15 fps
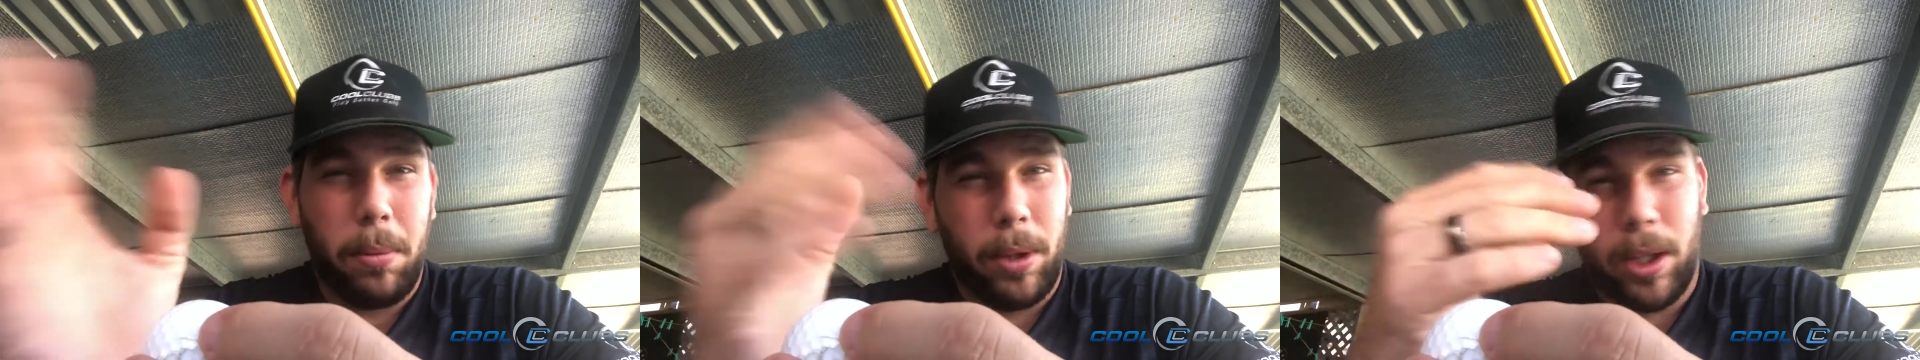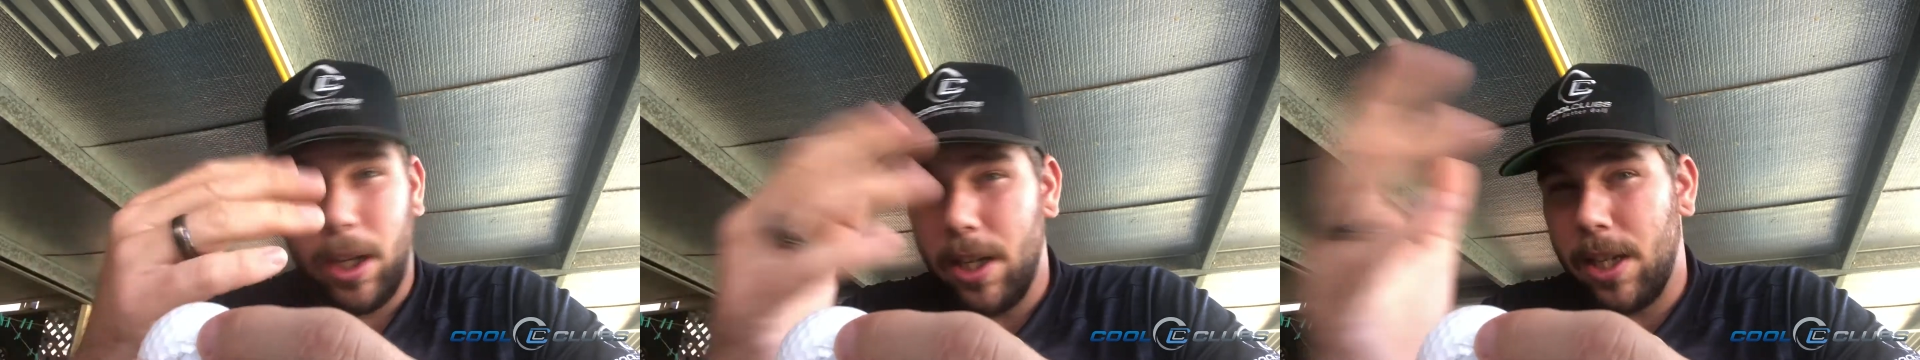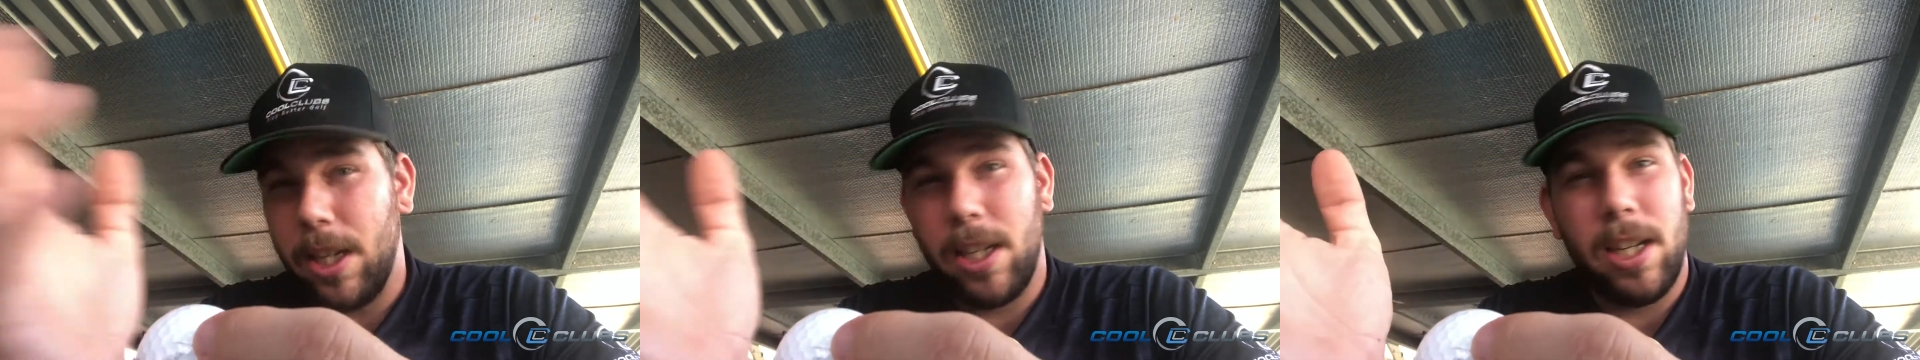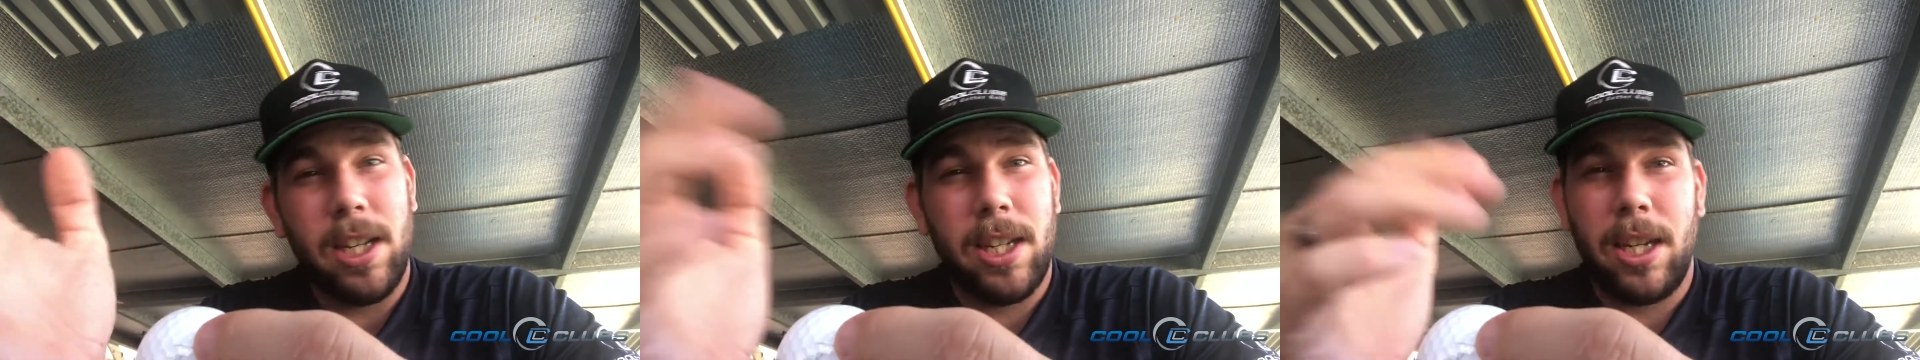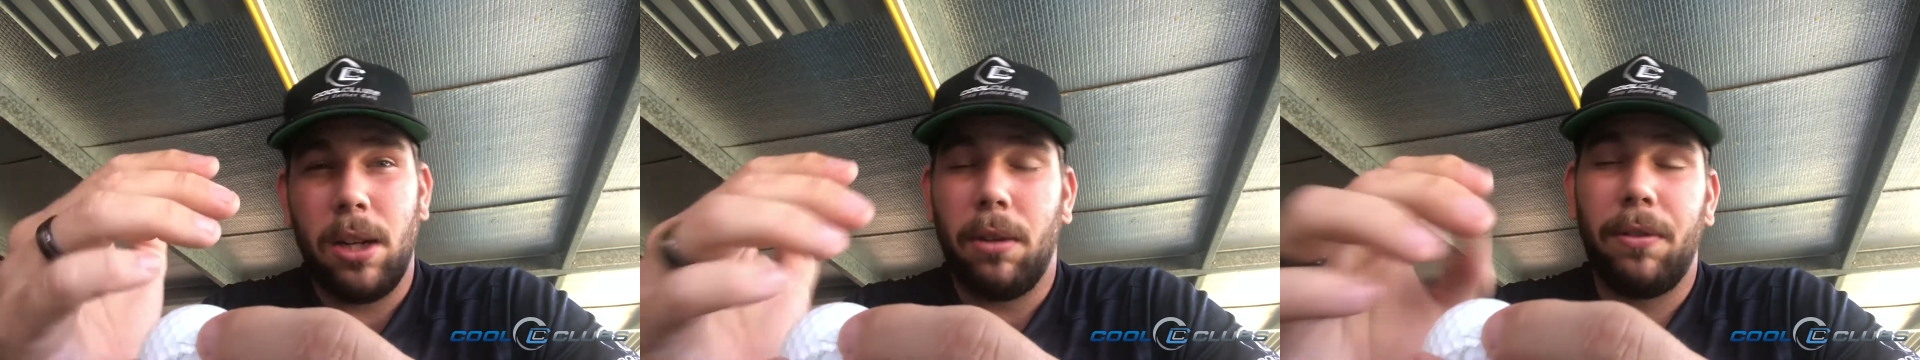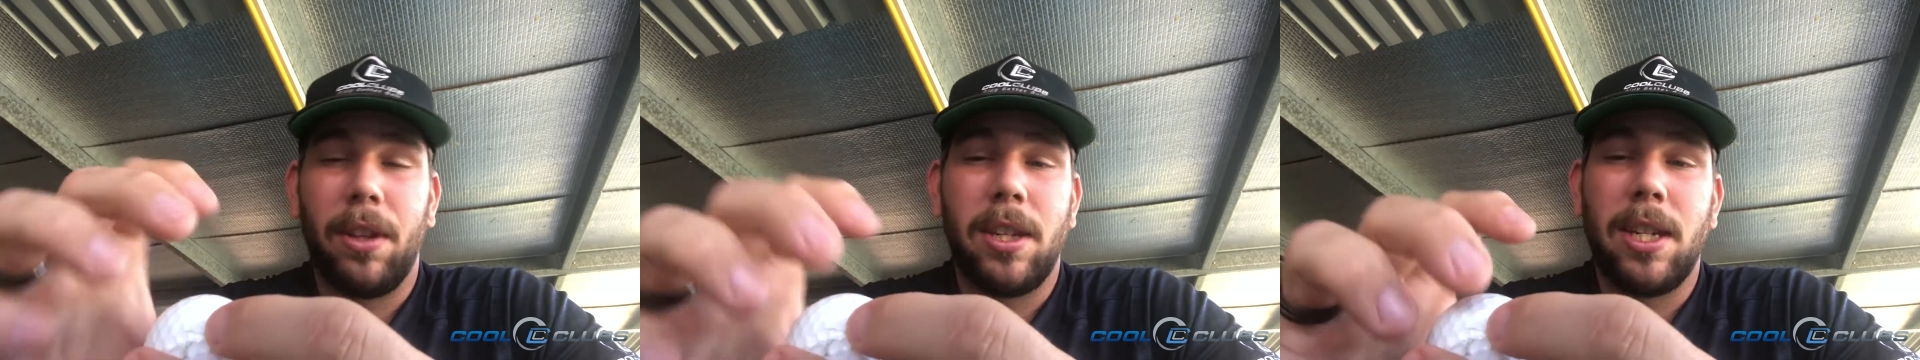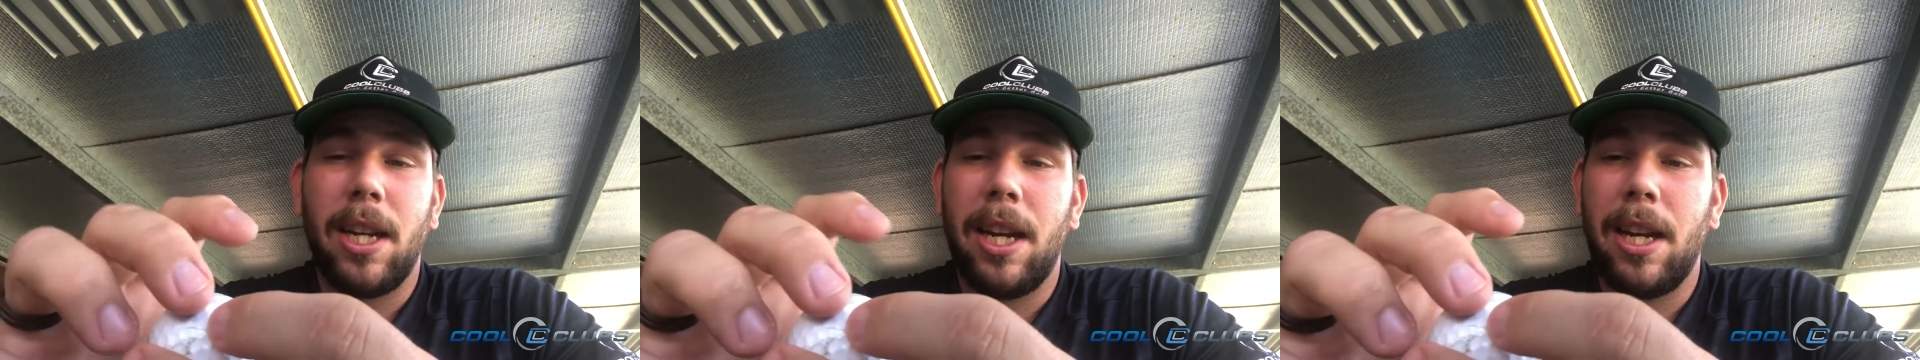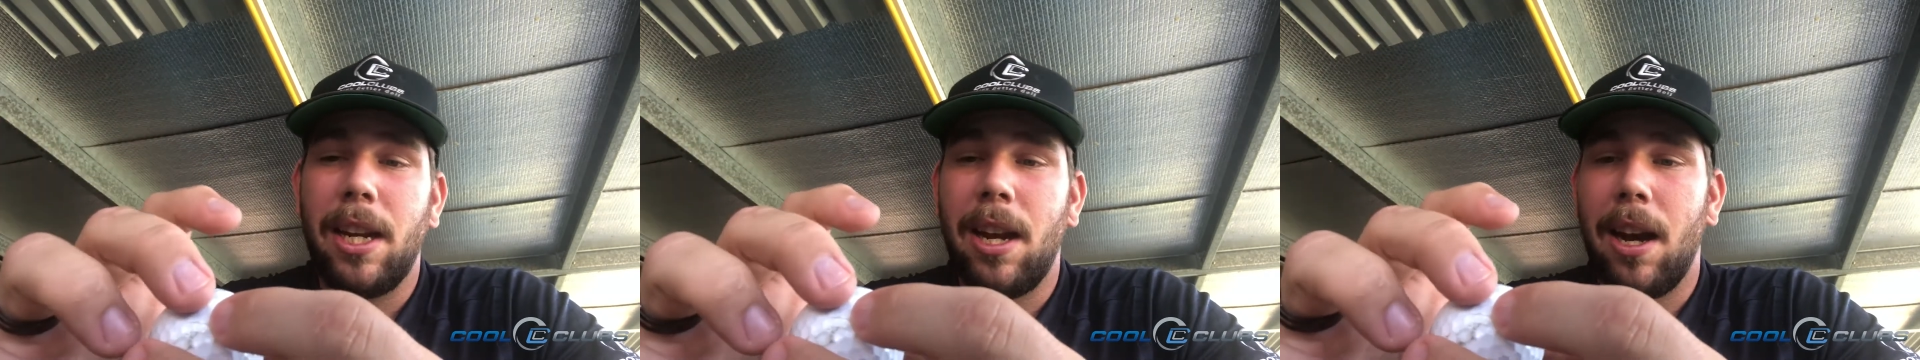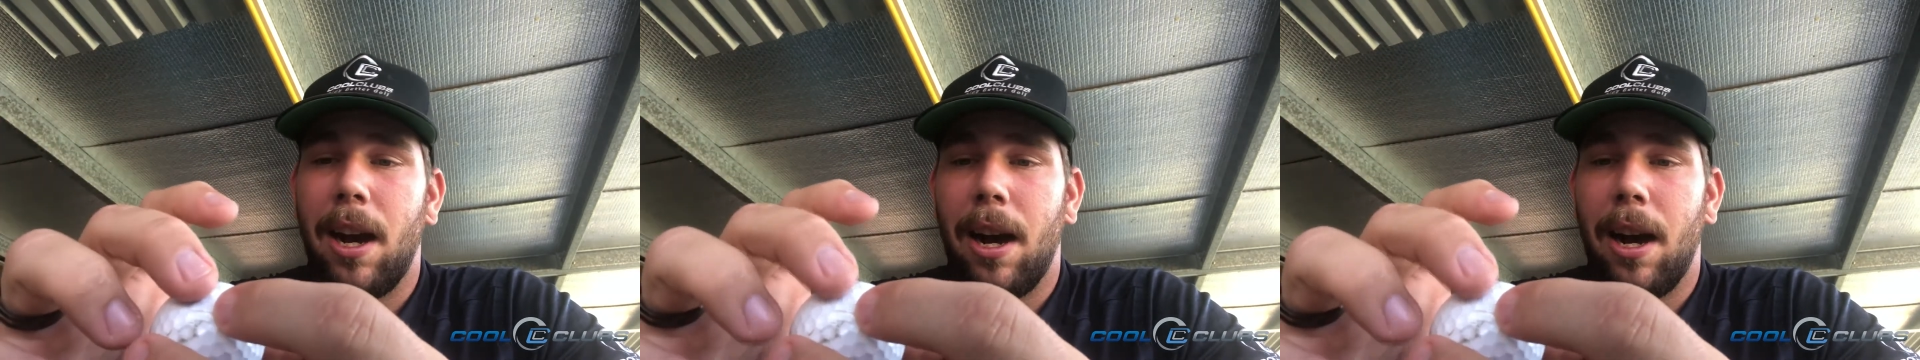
with consistency off the tee,